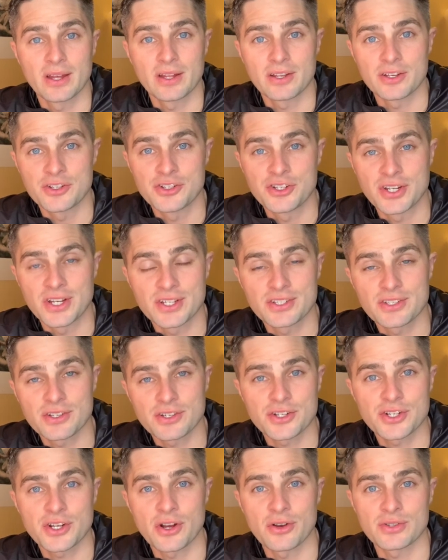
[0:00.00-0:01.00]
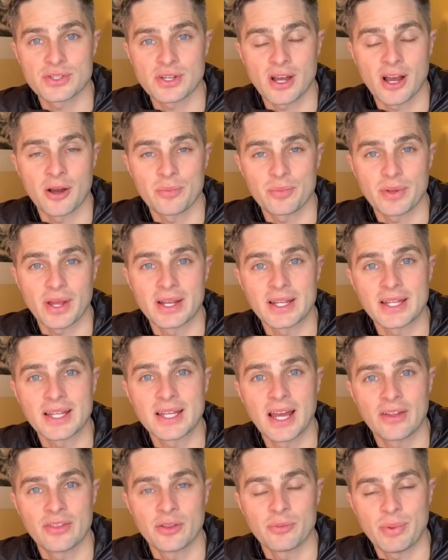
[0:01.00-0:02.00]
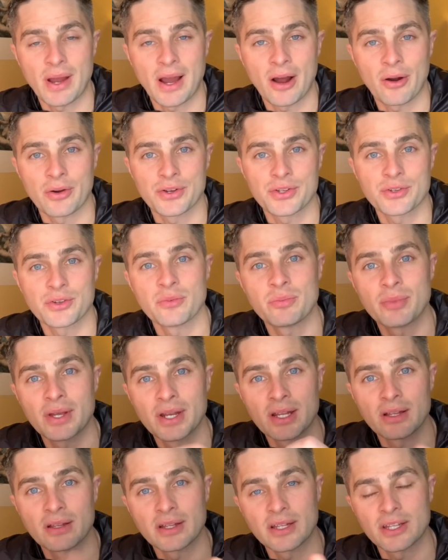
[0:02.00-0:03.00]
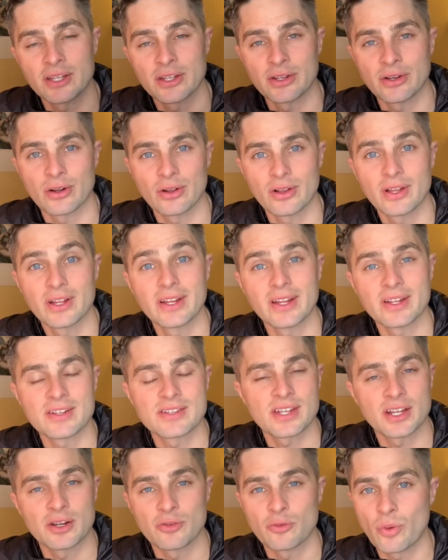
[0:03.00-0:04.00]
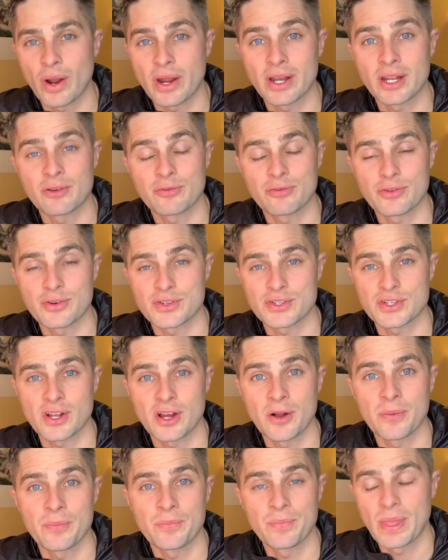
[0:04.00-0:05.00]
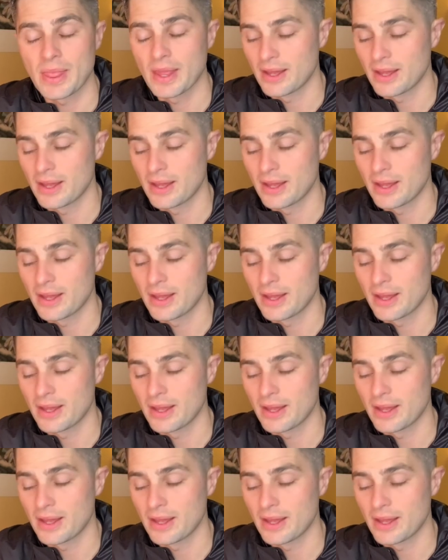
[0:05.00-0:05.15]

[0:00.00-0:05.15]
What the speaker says: Jesus shows up, and he had the power to immediately heal instead of waiting for some